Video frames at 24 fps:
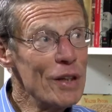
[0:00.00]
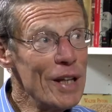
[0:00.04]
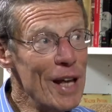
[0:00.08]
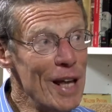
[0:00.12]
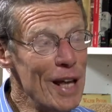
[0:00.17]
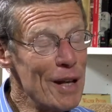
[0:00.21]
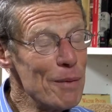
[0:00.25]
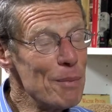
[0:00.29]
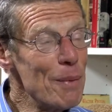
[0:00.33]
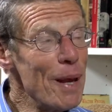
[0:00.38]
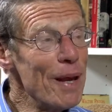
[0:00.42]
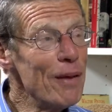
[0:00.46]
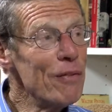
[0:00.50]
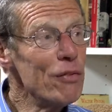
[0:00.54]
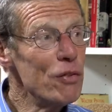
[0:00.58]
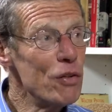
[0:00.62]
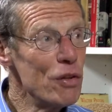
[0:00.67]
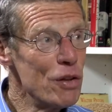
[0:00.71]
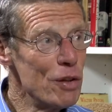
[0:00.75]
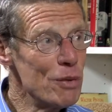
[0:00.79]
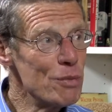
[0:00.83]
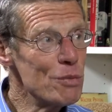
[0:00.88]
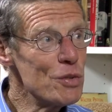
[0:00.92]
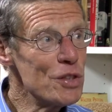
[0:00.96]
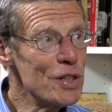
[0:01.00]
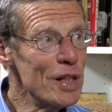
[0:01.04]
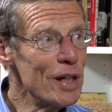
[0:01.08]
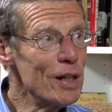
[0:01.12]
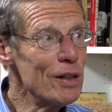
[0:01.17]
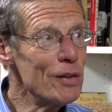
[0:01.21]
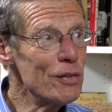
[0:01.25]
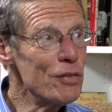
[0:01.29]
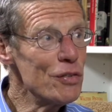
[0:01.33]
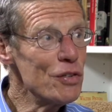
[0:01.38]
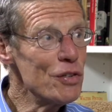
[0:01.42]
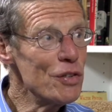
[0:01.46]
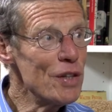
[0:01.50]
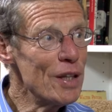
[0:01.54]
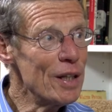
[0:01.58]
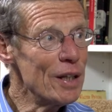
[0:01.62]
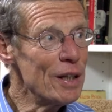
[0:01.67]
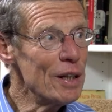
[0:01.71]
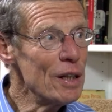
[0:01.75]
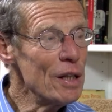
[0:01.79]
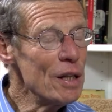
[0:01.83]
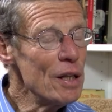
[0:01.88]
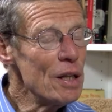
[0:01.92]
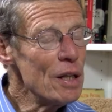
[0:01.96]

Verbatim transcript: can't make for themselves that,